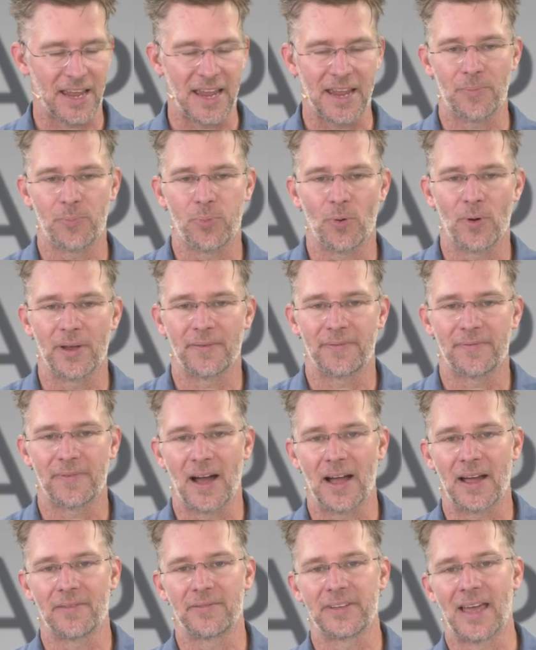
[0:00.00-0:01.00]

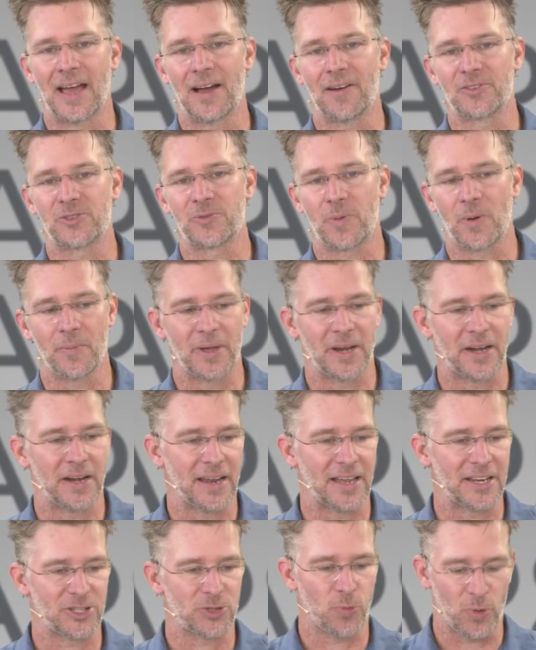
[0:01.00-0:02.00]
8.5 gallons per minute
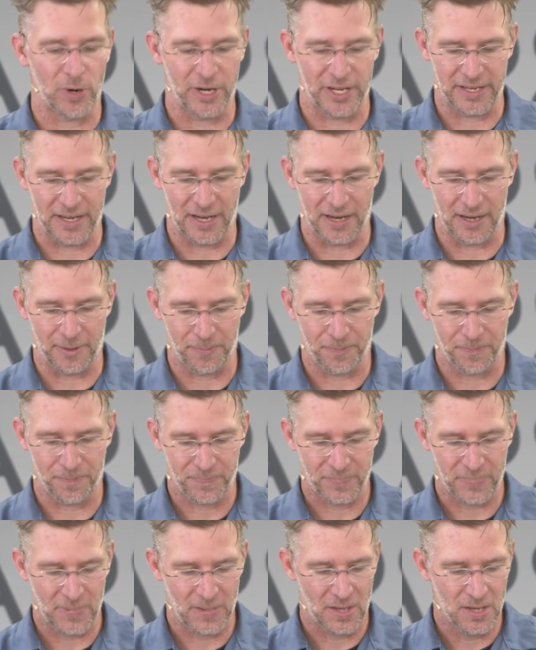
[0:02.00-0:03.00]
at 20K.
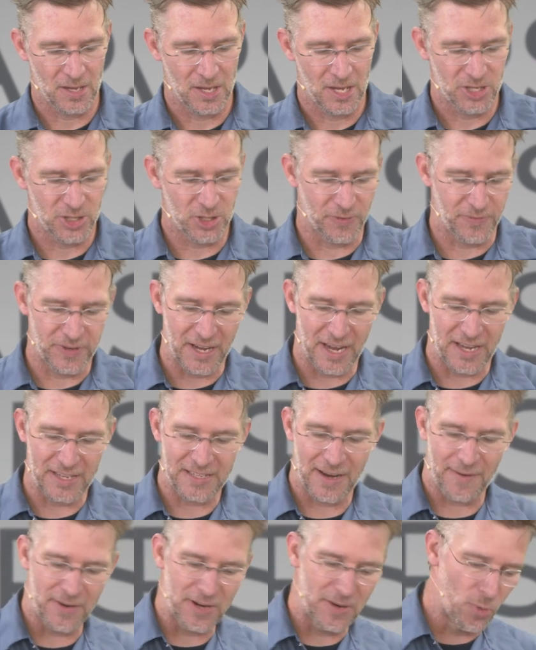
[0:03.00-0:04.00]
So if you guys
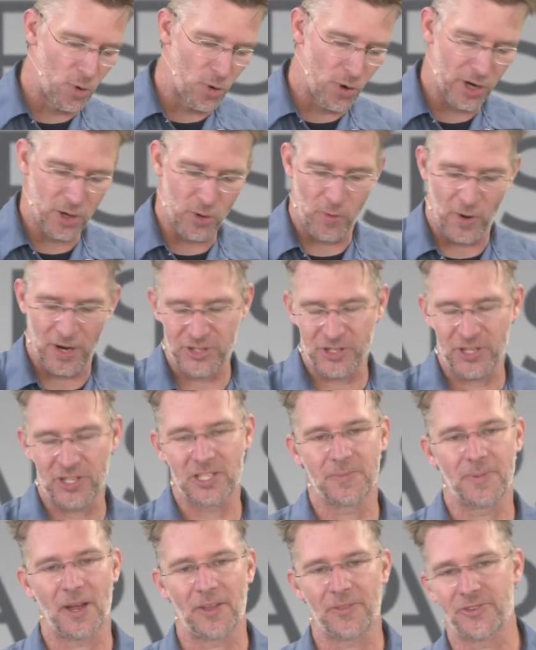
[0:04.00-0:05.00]
have any more questions
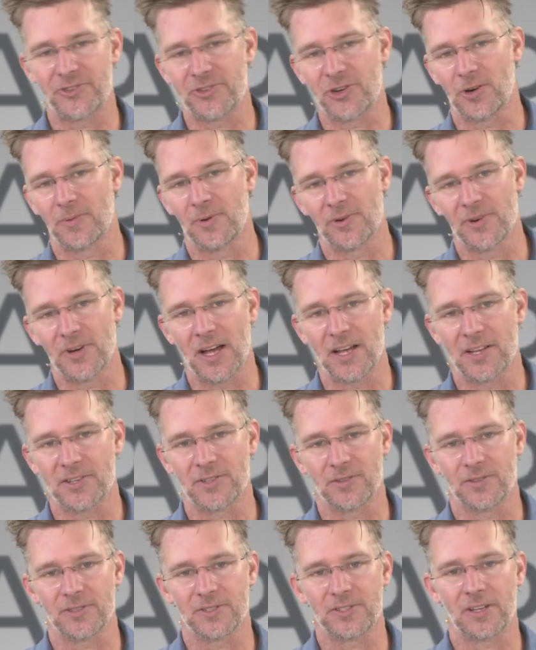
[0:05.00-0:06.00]
about the turbo
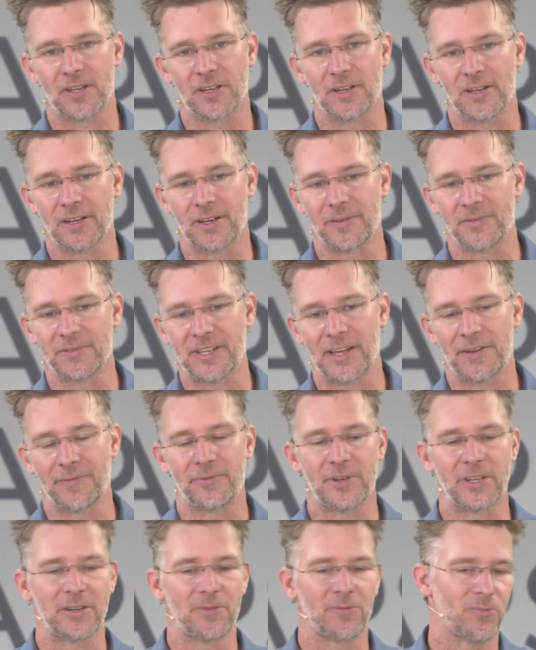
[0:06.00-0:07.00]
nozzles,
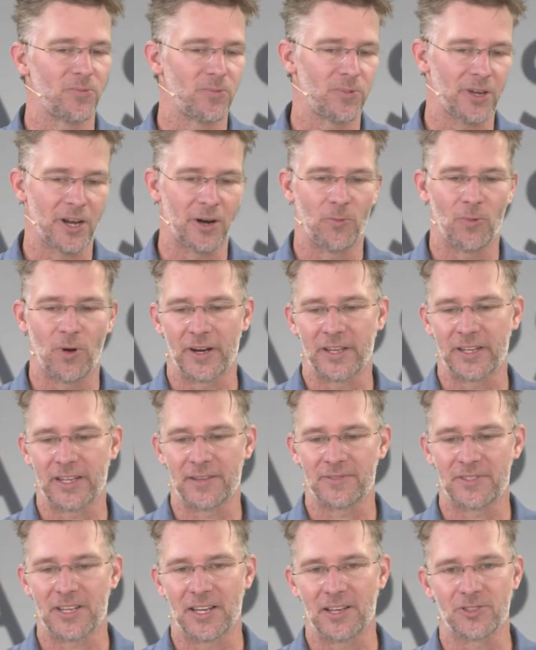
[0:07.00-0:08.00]
definitely going to want to
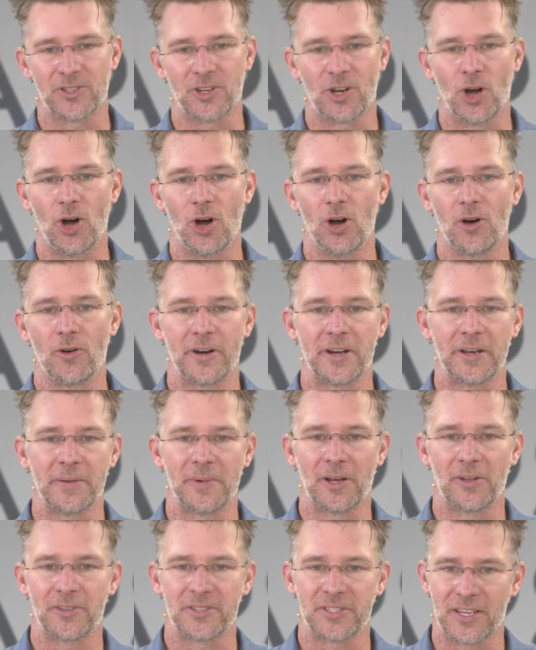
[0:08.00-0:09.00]
give sales a call or
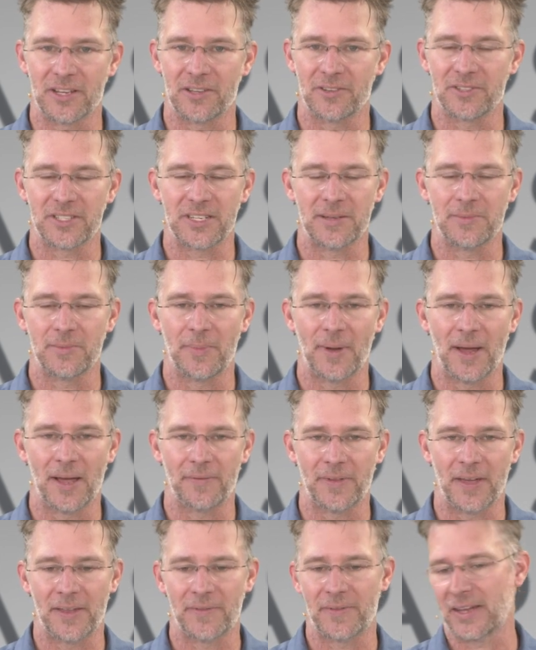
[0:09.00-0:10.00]
email the sales team about
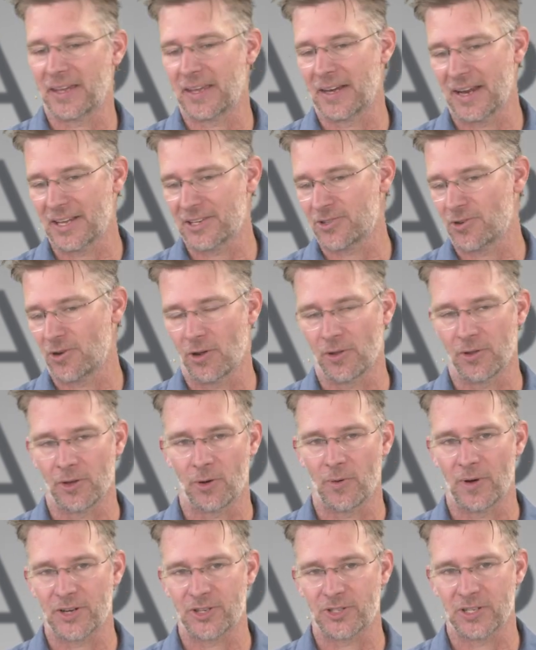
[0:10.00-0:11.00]
that. They can answer all the
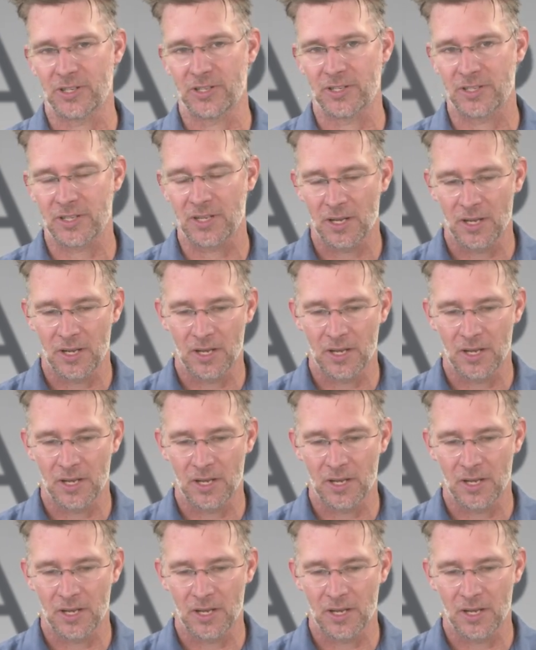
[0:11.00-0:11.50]
questions